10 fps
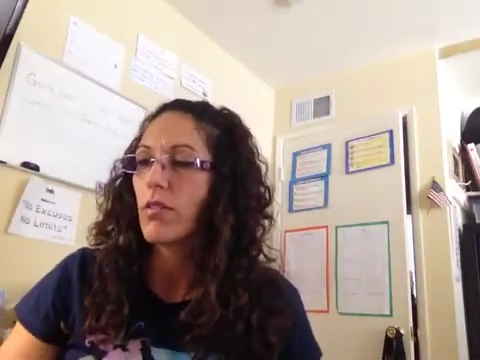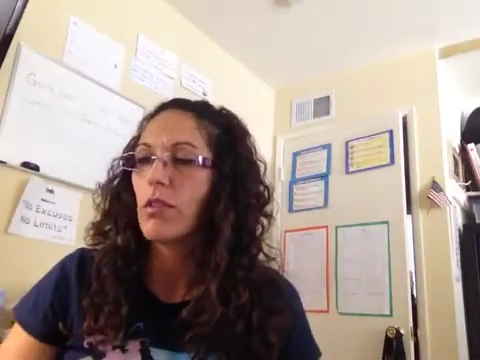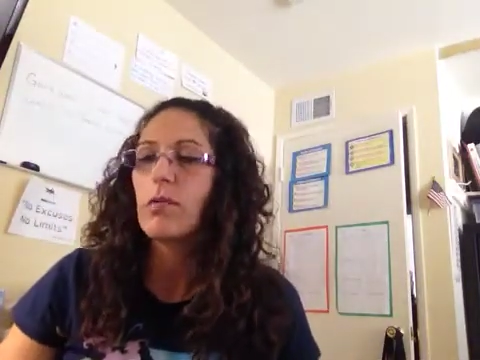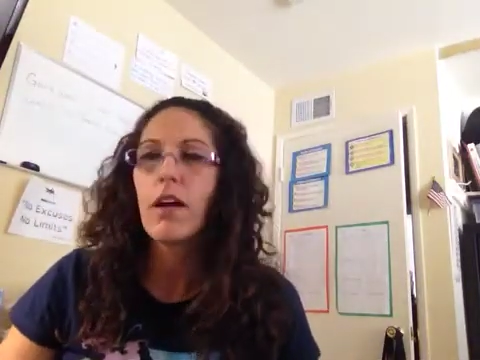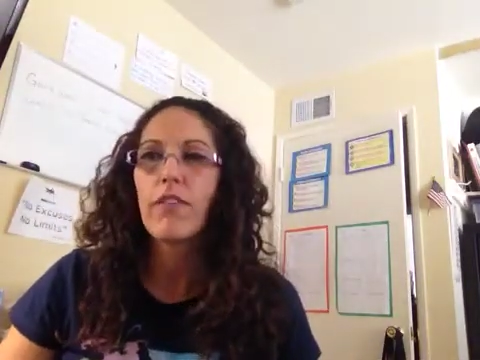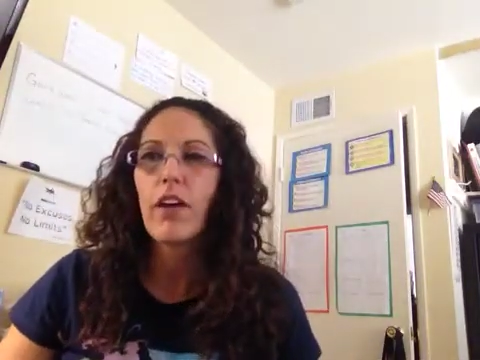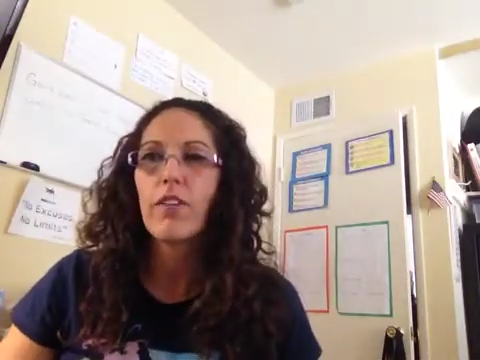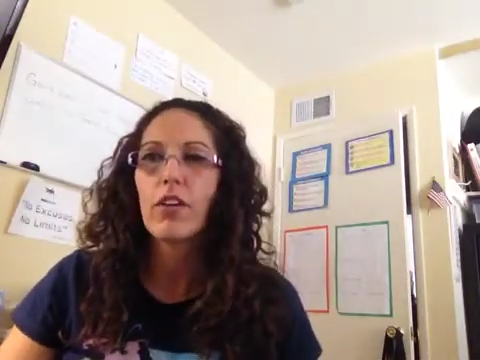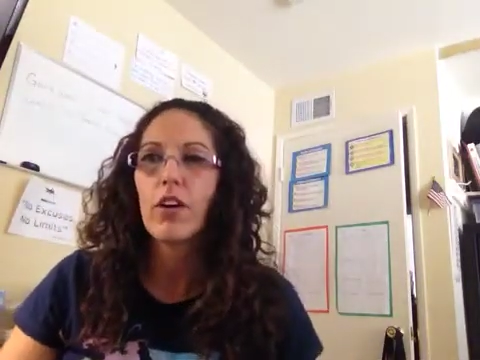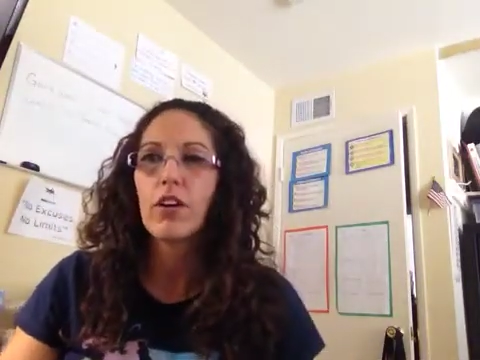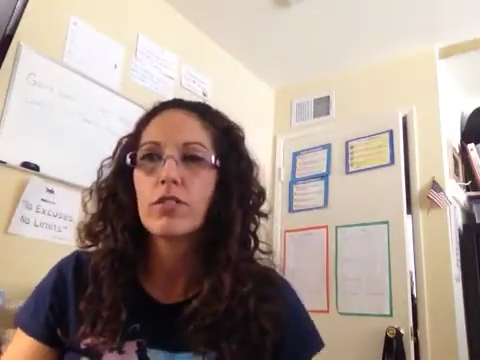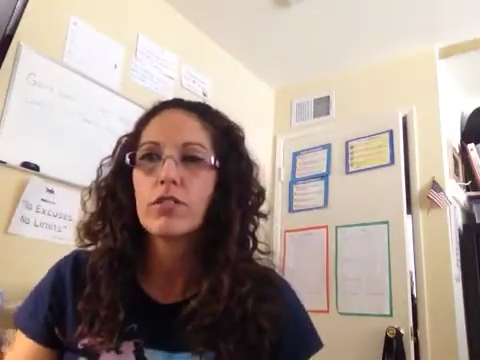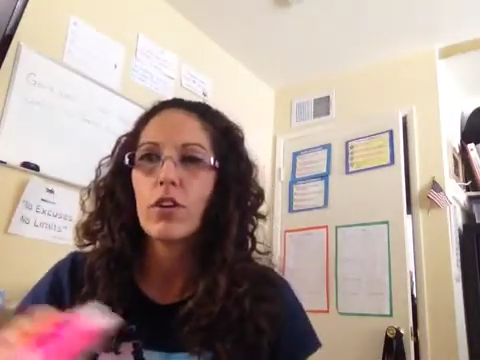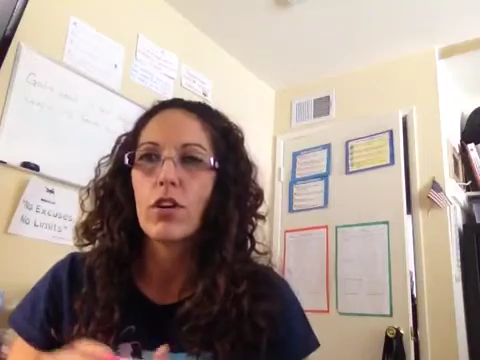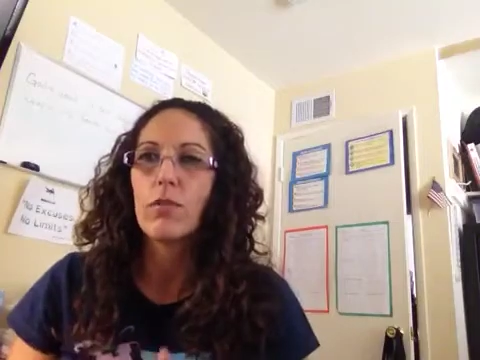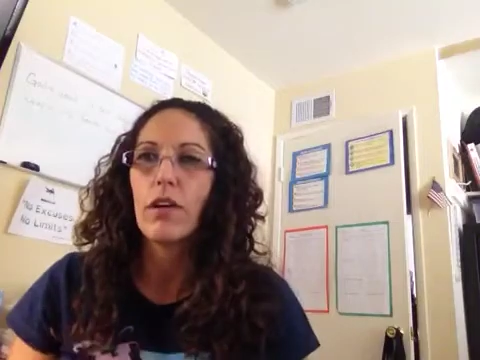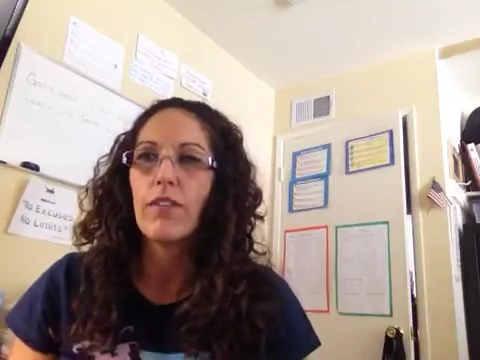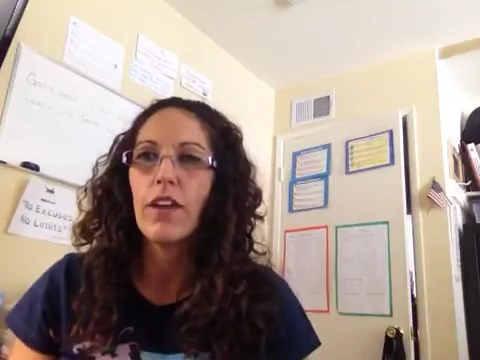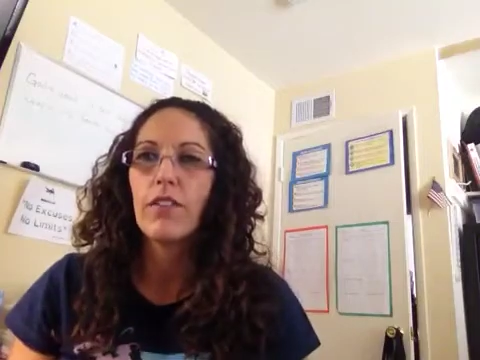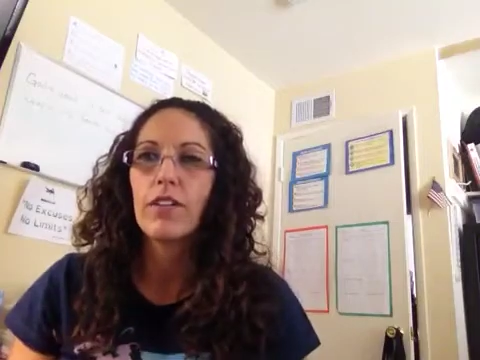3x5 cards are my
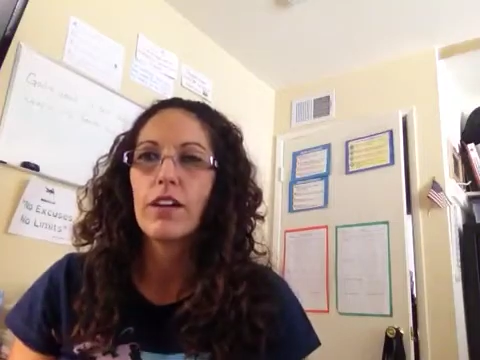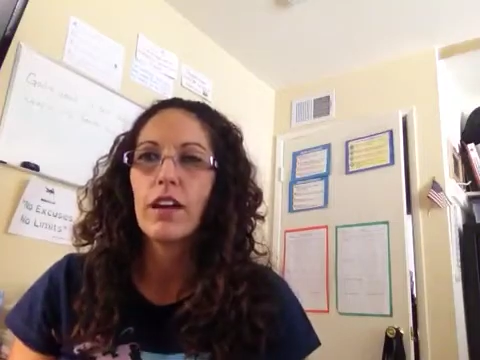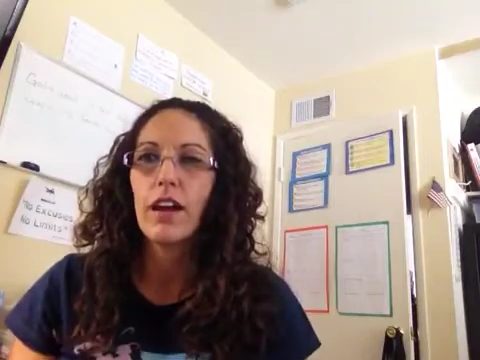favorite.